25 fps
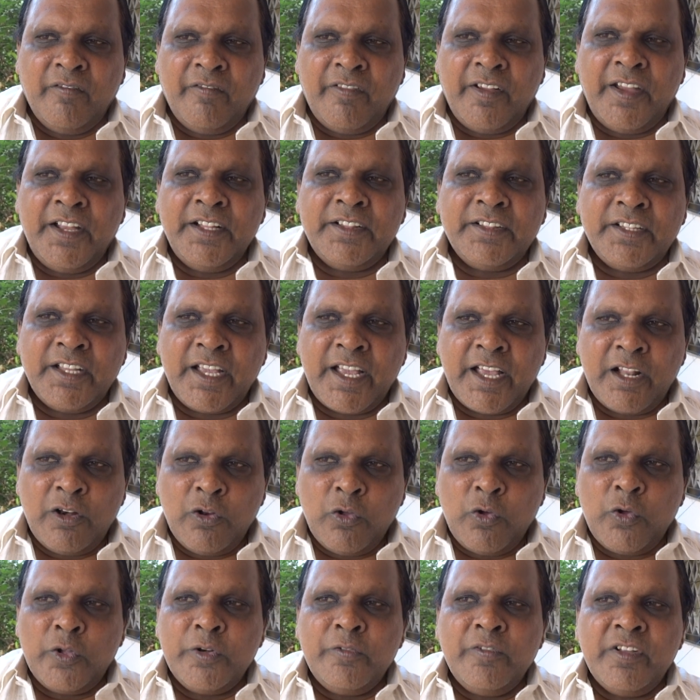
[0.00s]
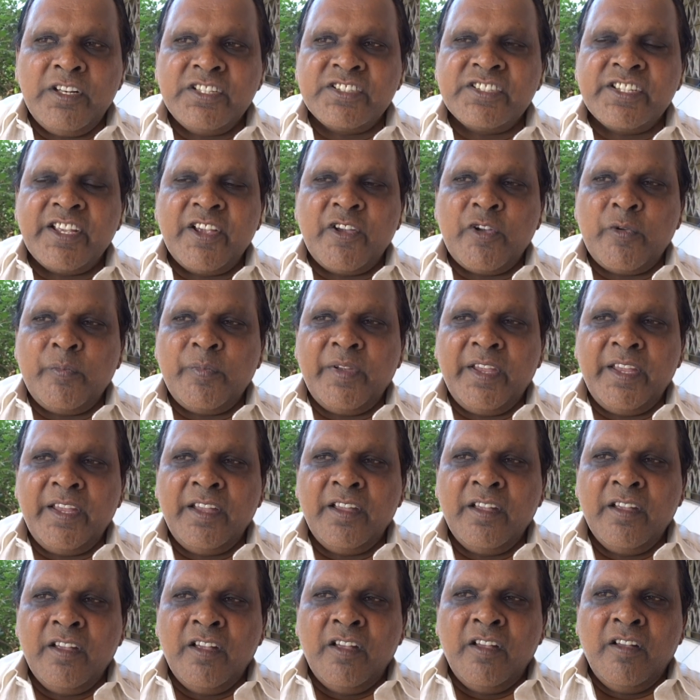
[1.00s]
Faith alone will save me.
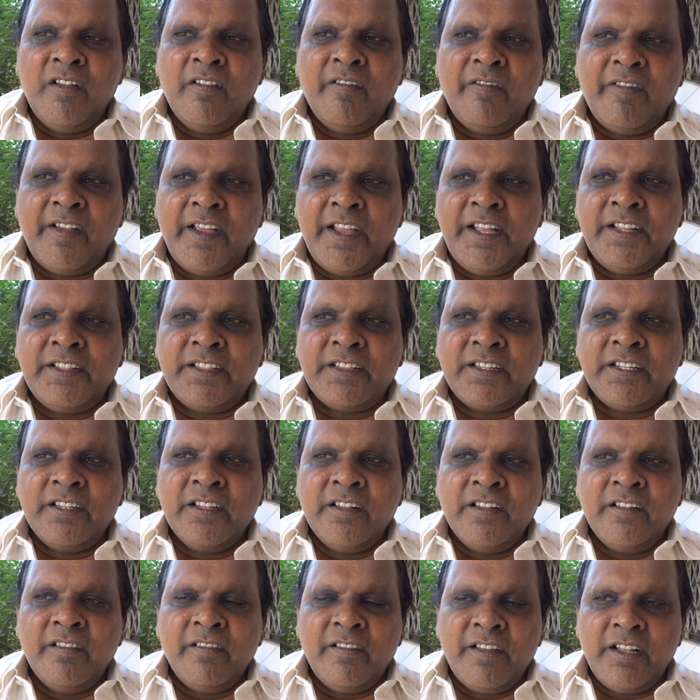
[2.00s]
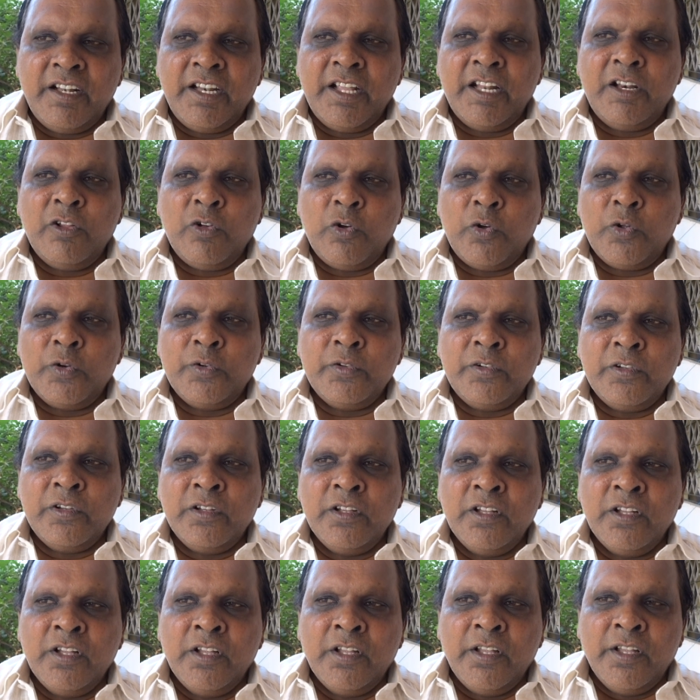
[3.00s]
Faith will alone
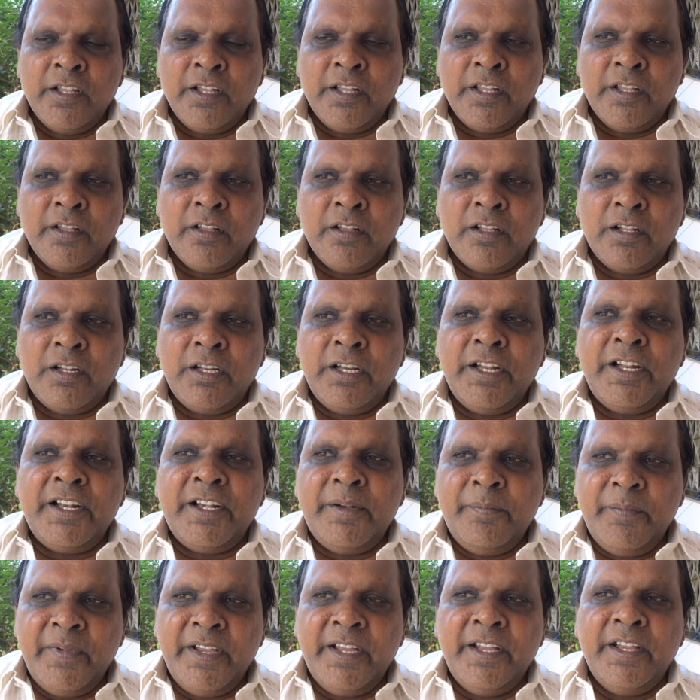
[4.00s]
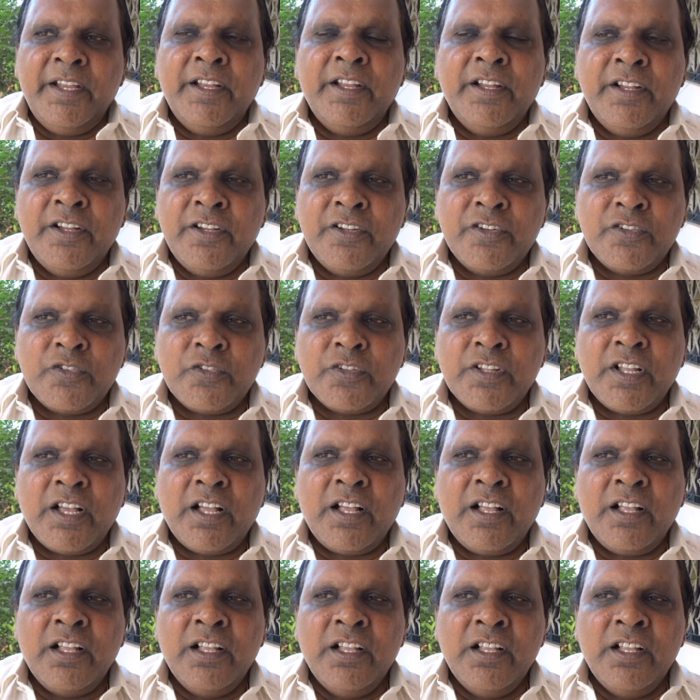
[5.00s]
lead me to the